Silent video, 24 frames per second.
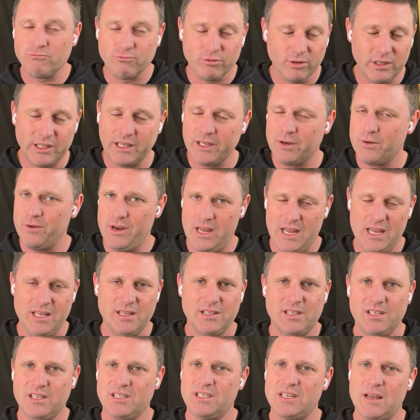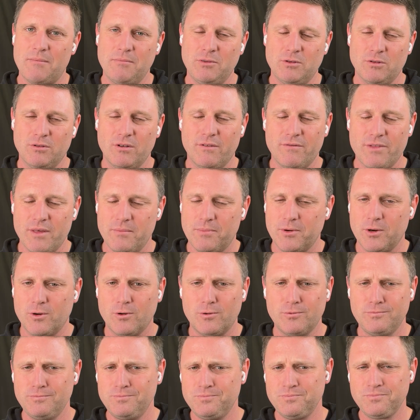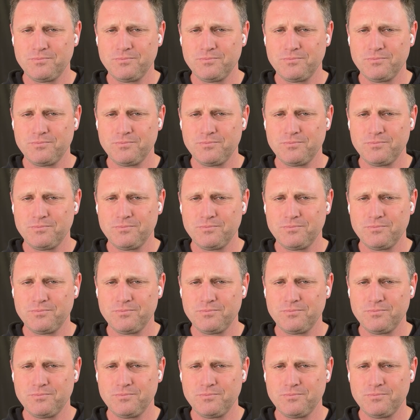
Really good interceptor of the ball.